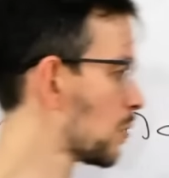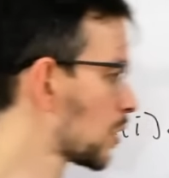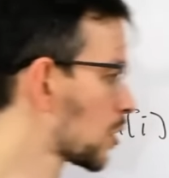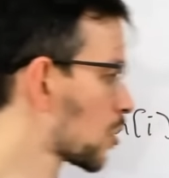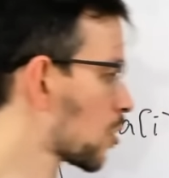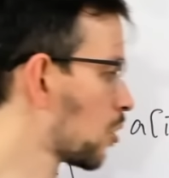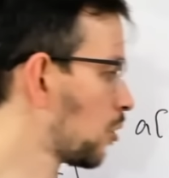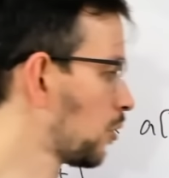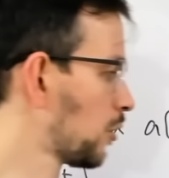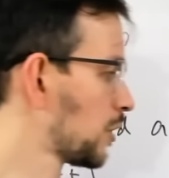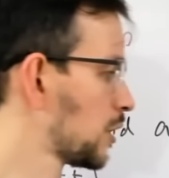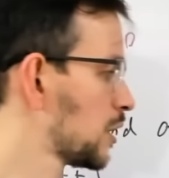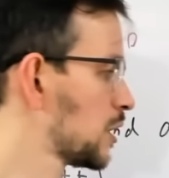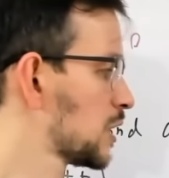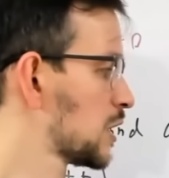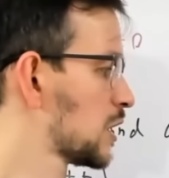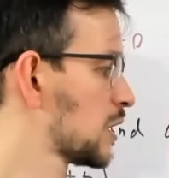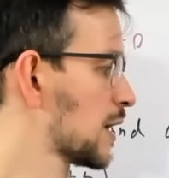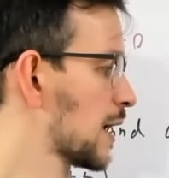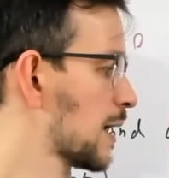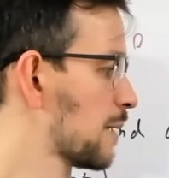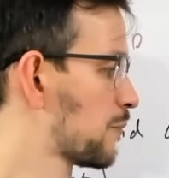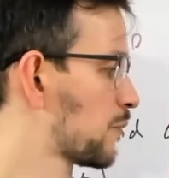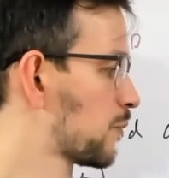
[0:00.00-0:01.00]
will call
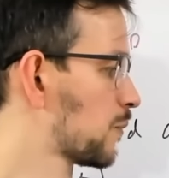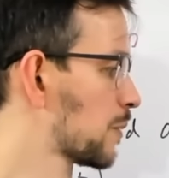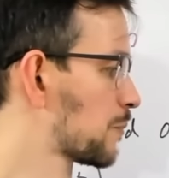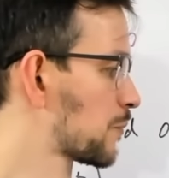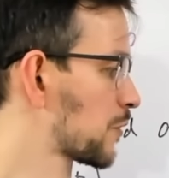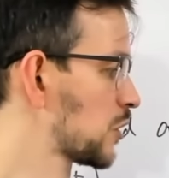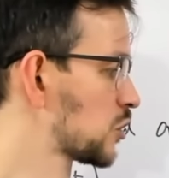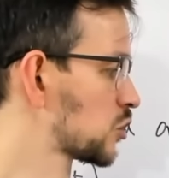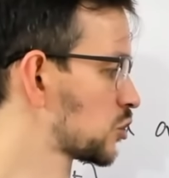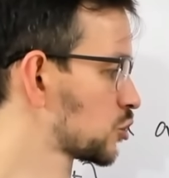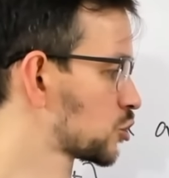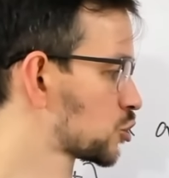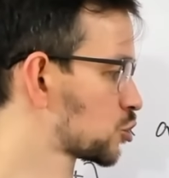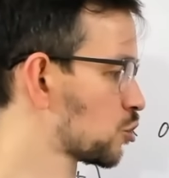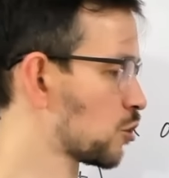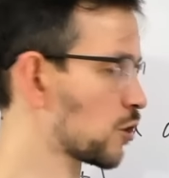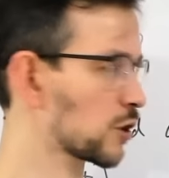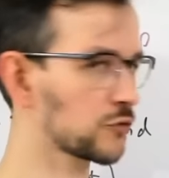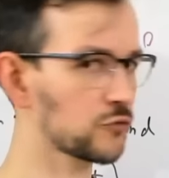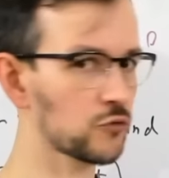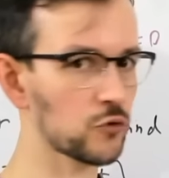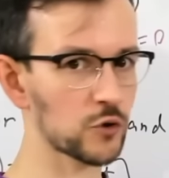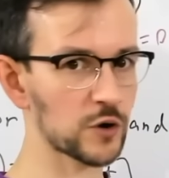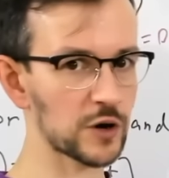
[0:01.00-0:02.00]
operation
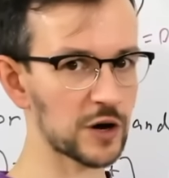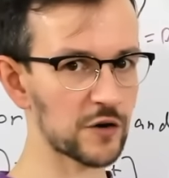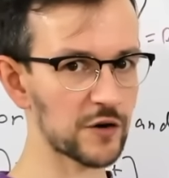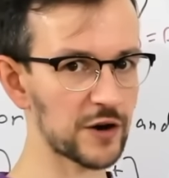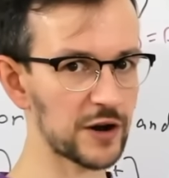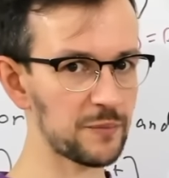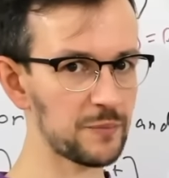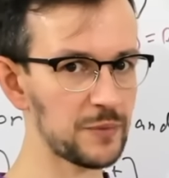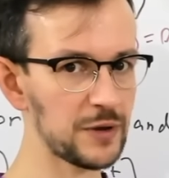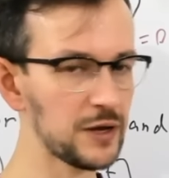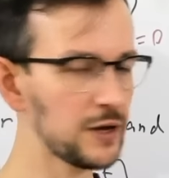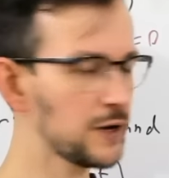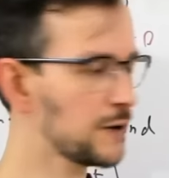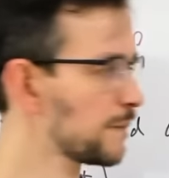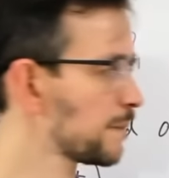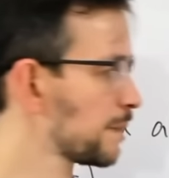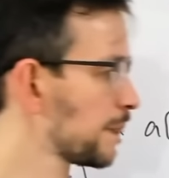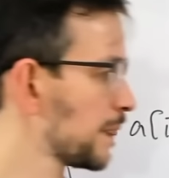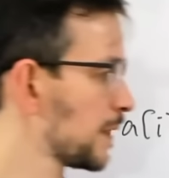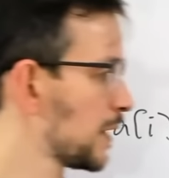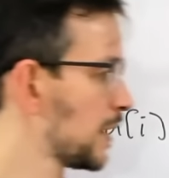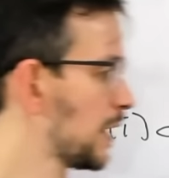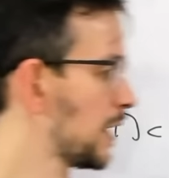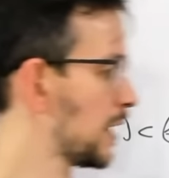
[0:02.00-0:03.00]
sort for array B
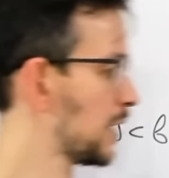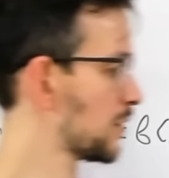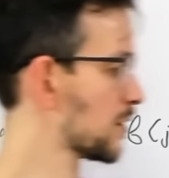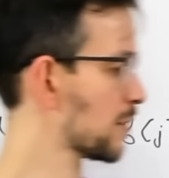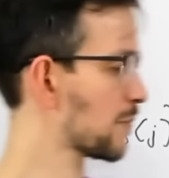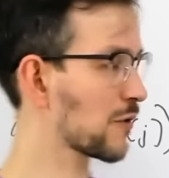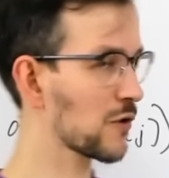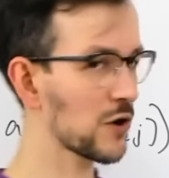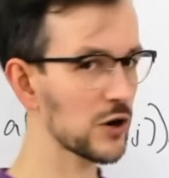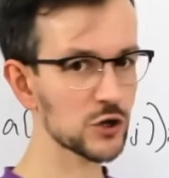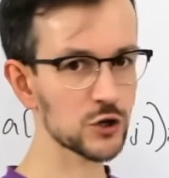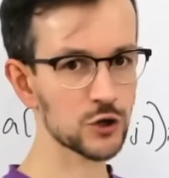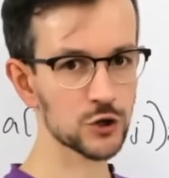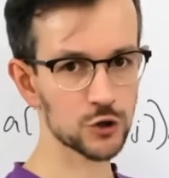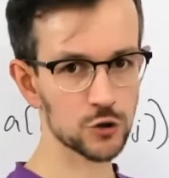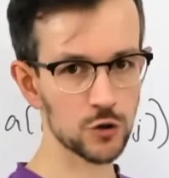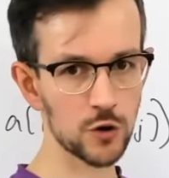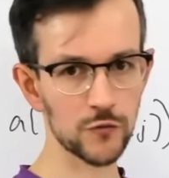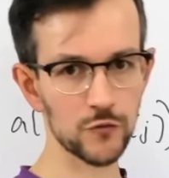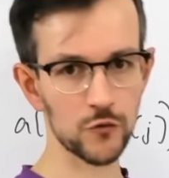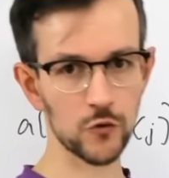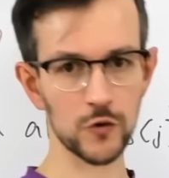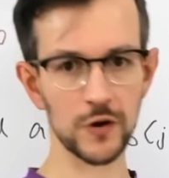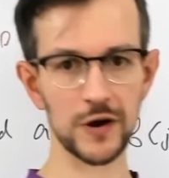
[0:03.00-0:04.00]
and operation
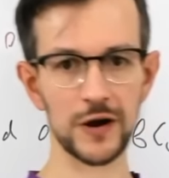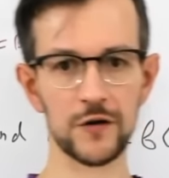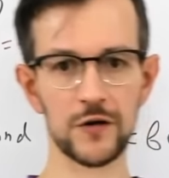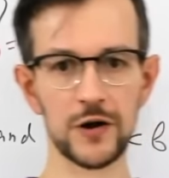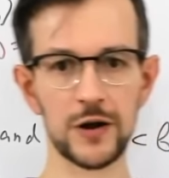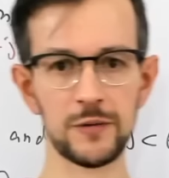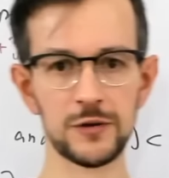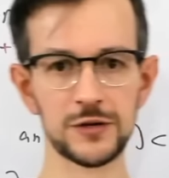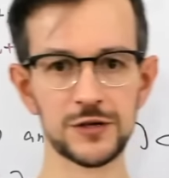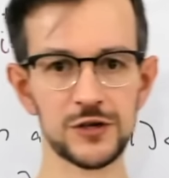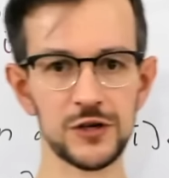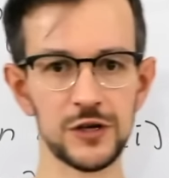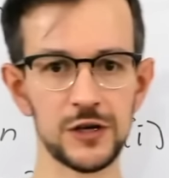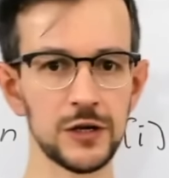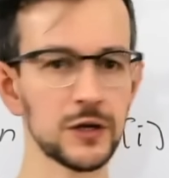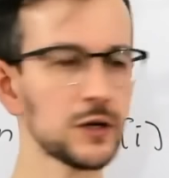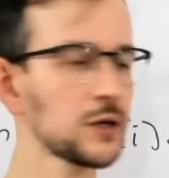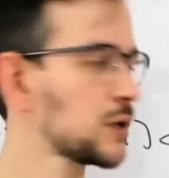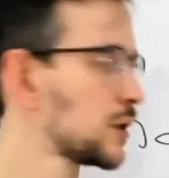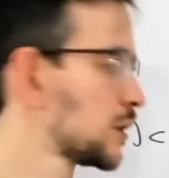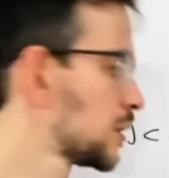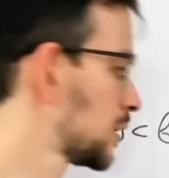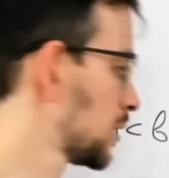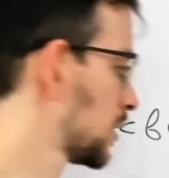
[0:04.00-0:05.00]
sort for array C.
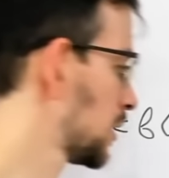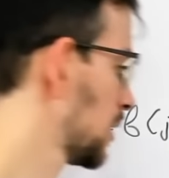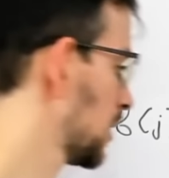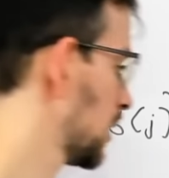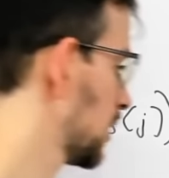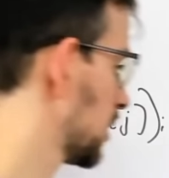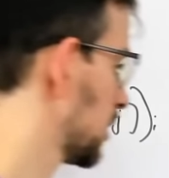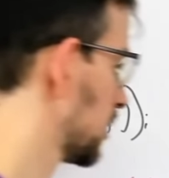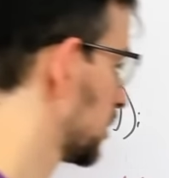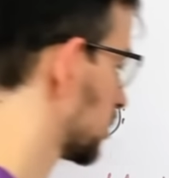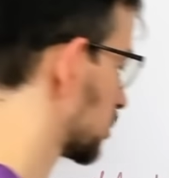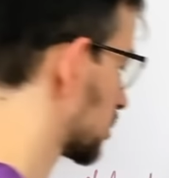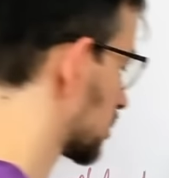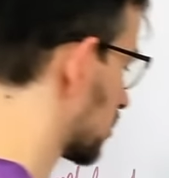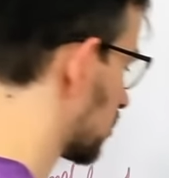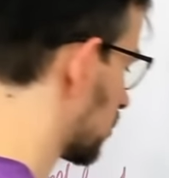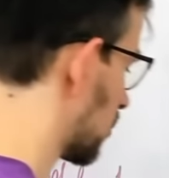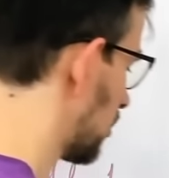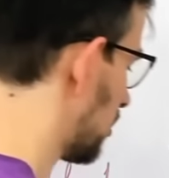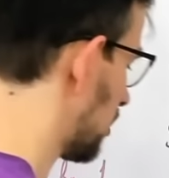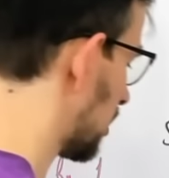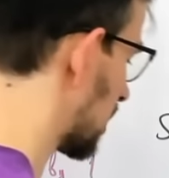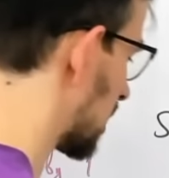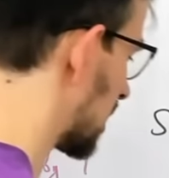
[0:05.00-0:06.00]
So
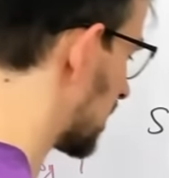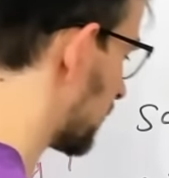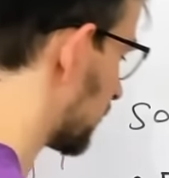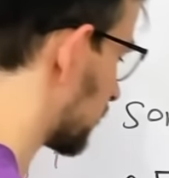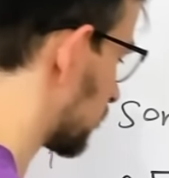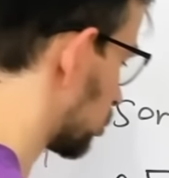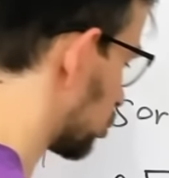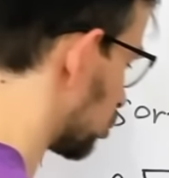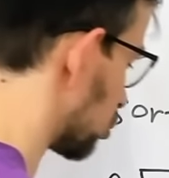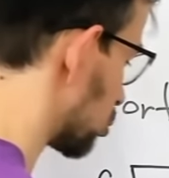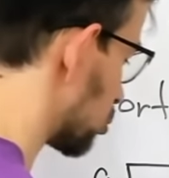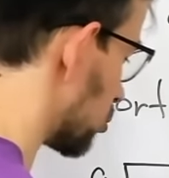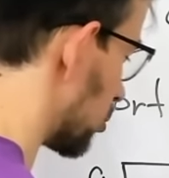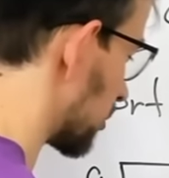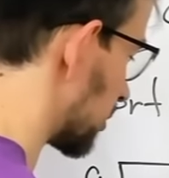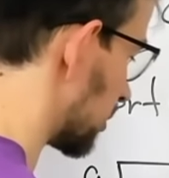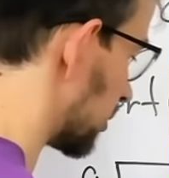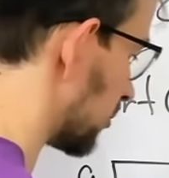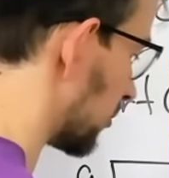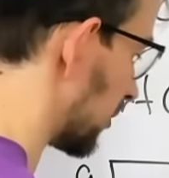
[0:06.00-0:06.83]
we will have two sorted